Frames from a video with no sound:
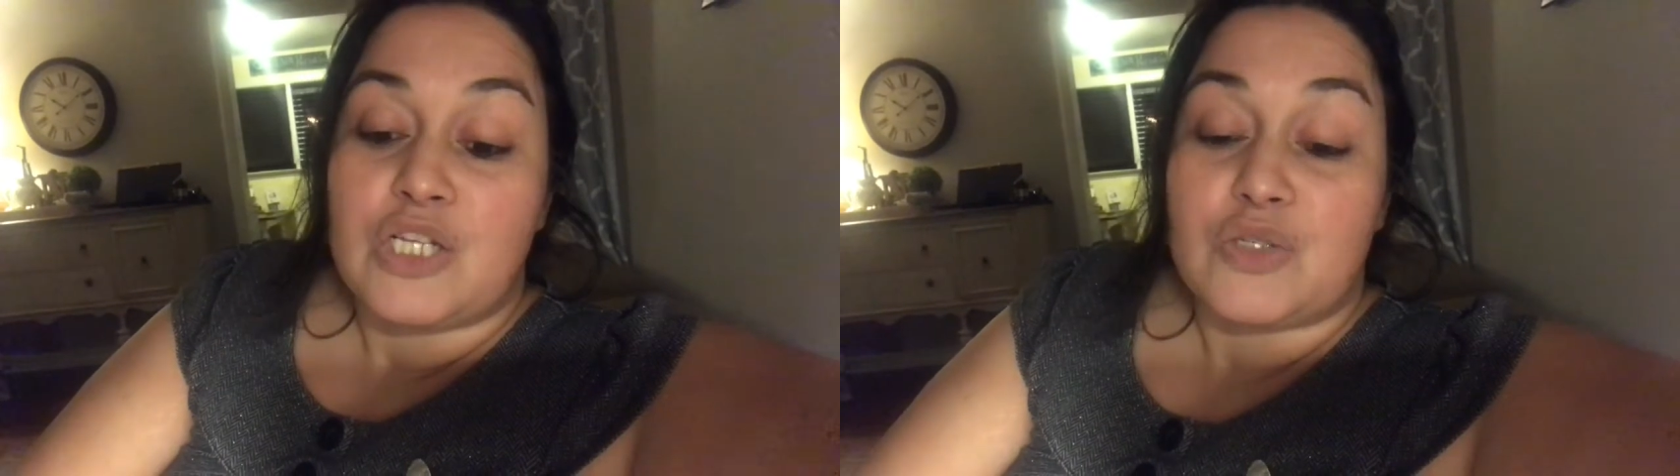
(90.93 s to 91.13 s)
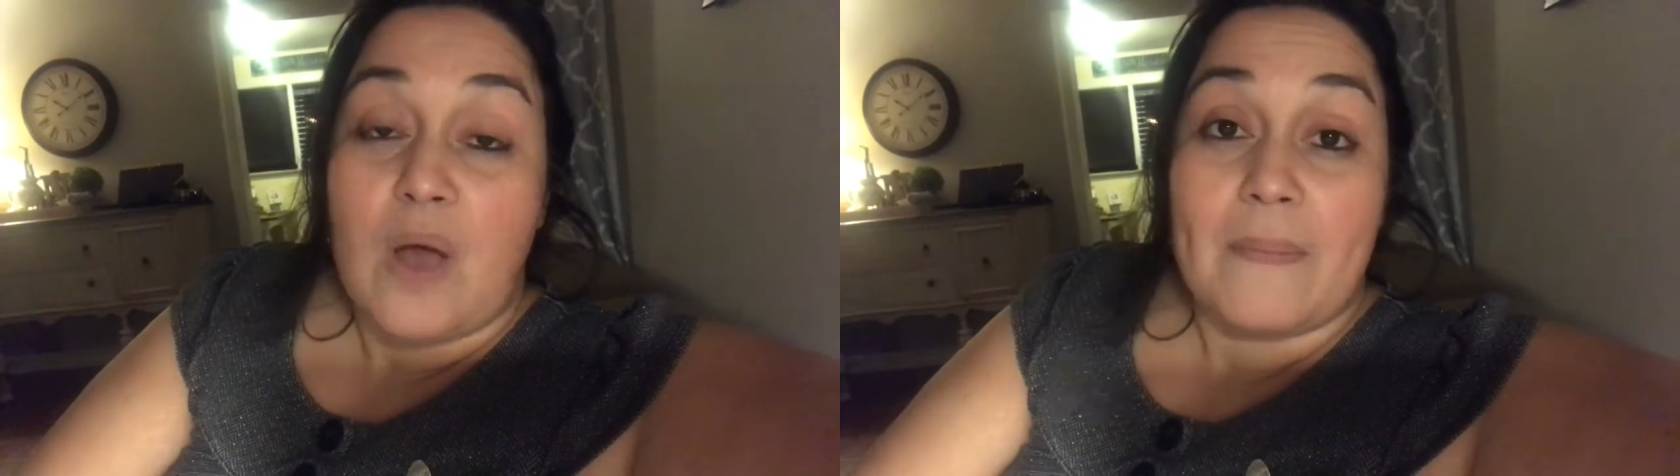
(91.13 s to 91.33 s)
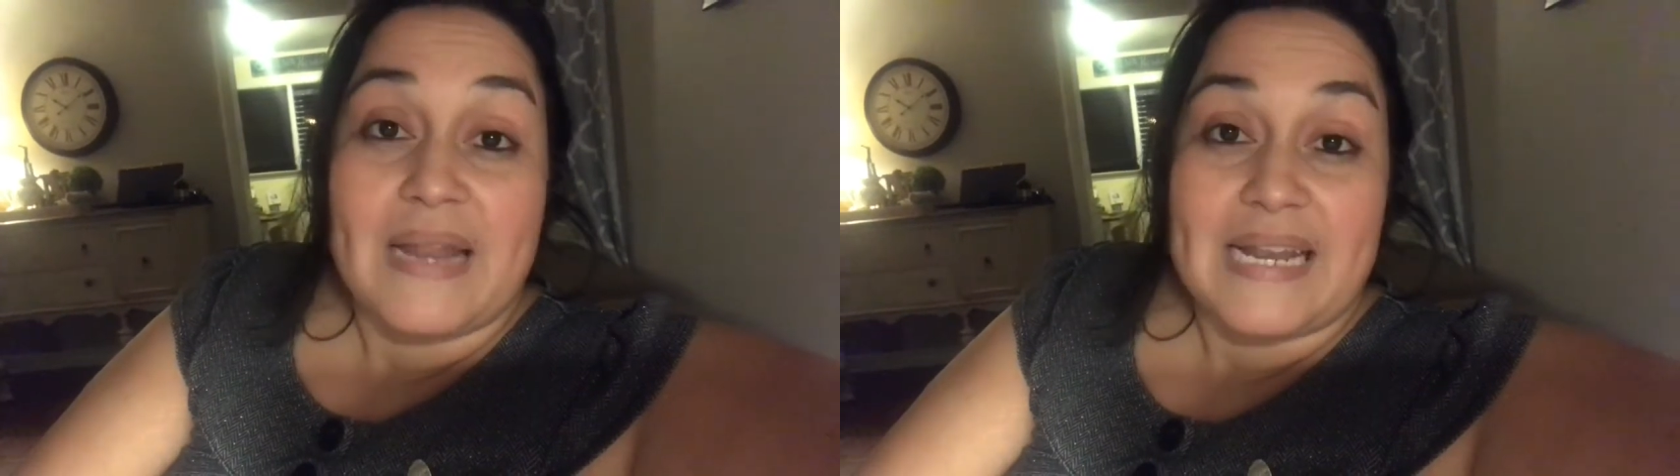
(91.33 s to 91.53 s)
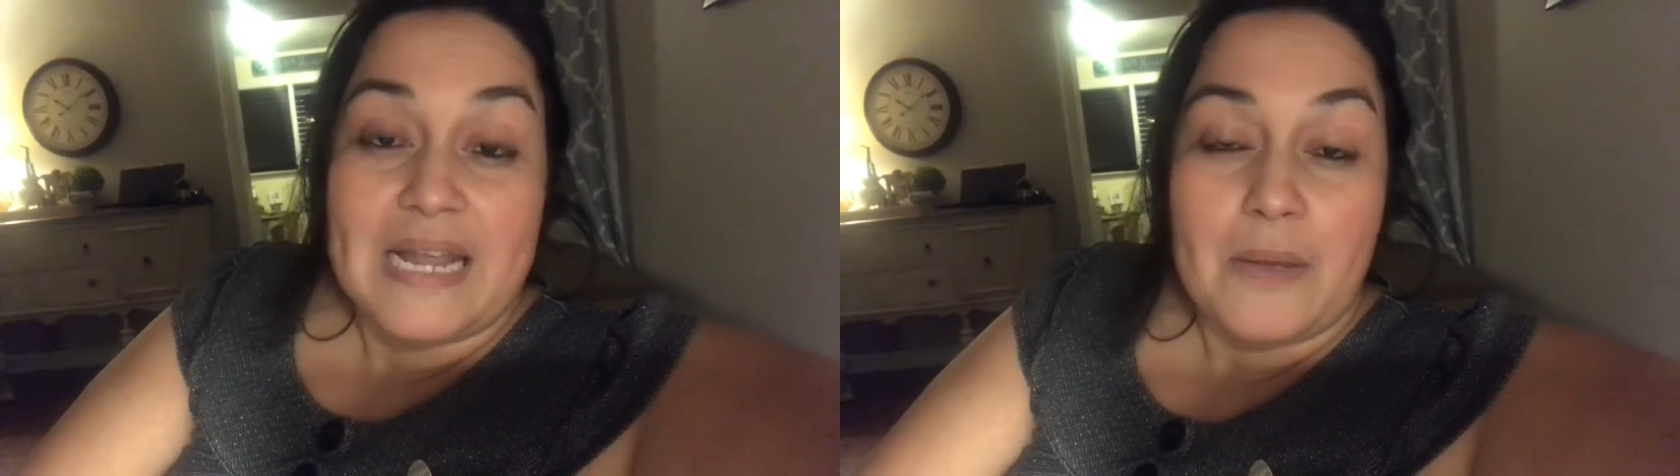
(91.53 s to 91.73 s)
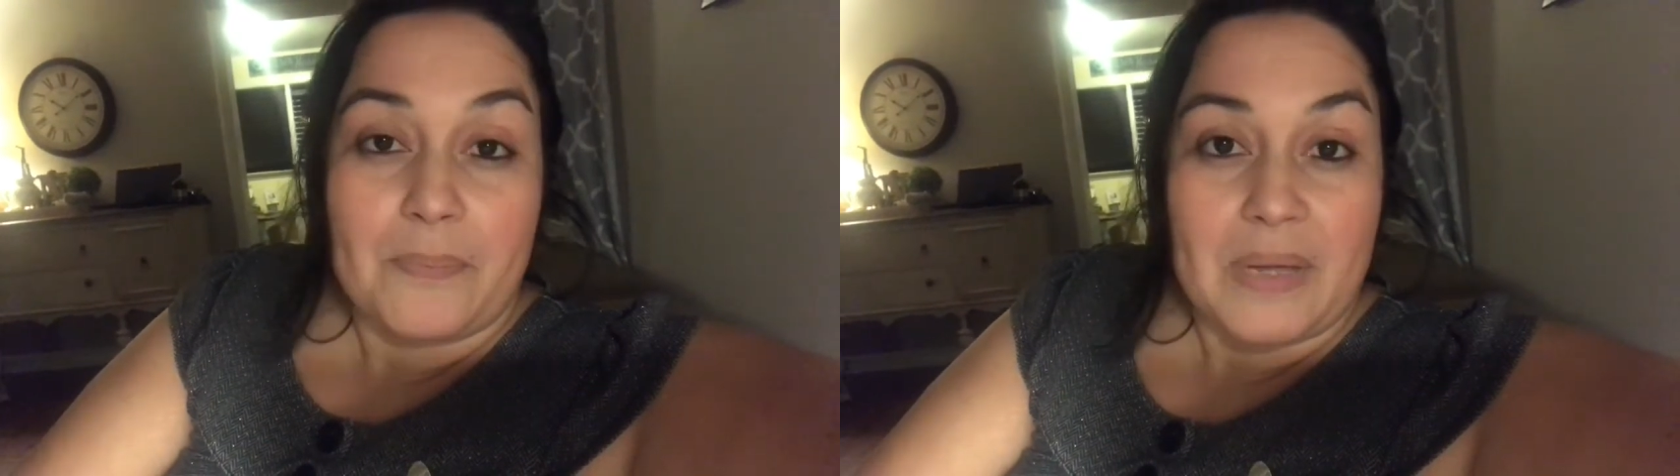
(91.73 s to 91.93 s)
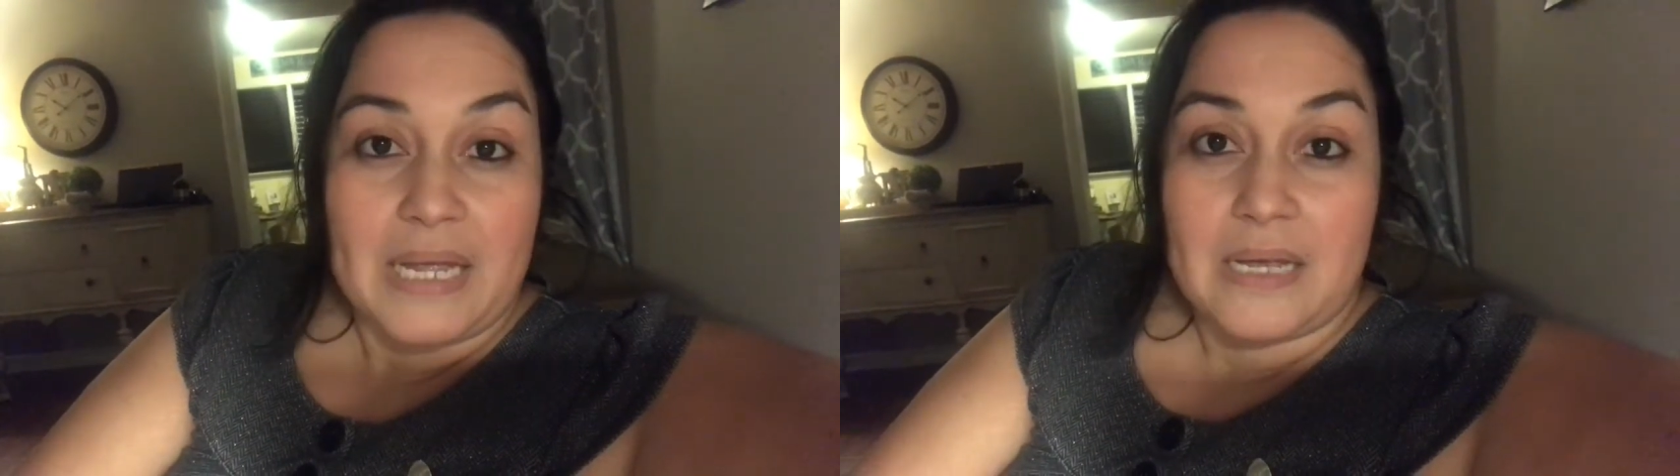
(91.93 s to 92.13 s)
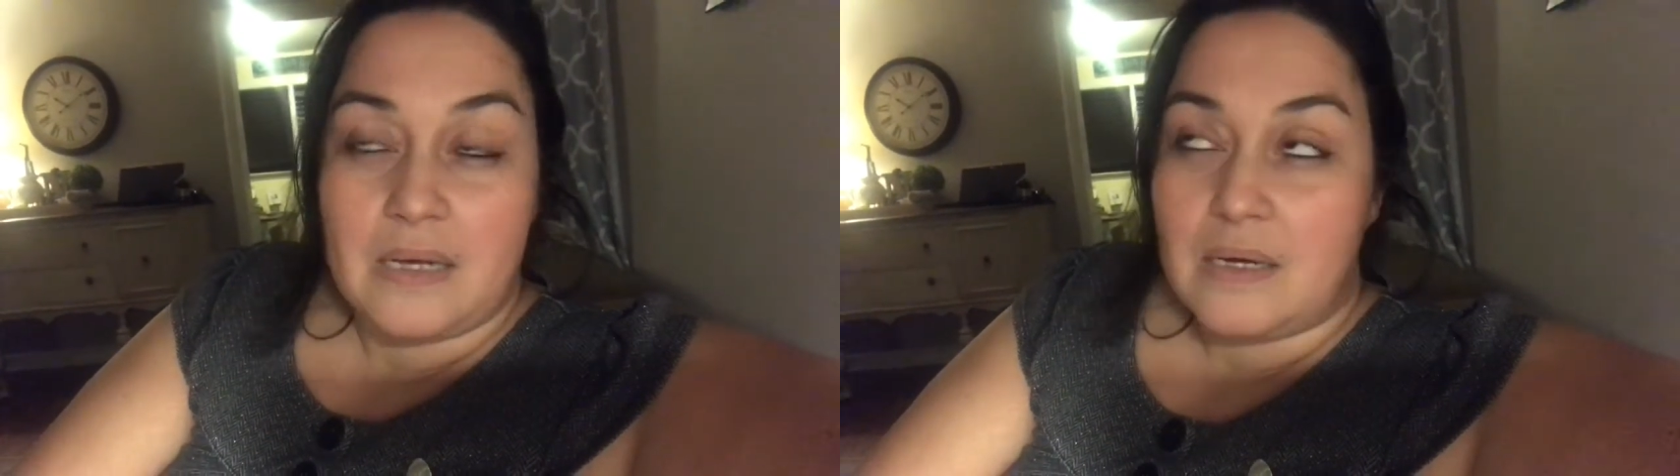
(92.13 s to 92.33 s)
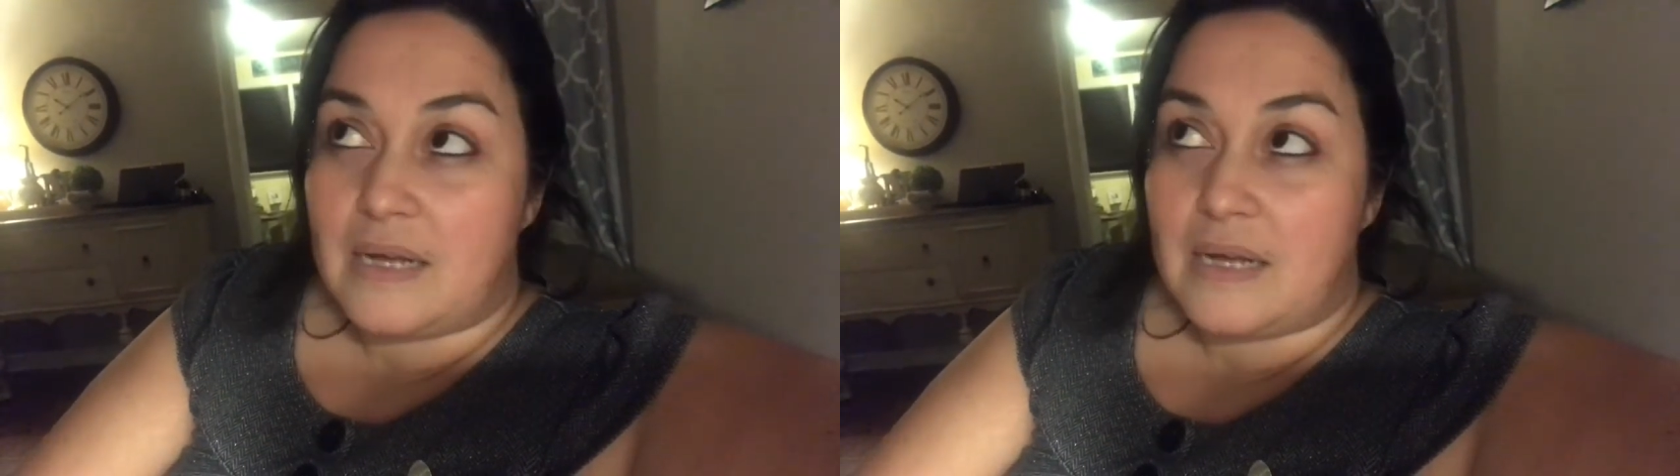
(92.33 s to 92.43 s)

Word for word: So I'm letting him pick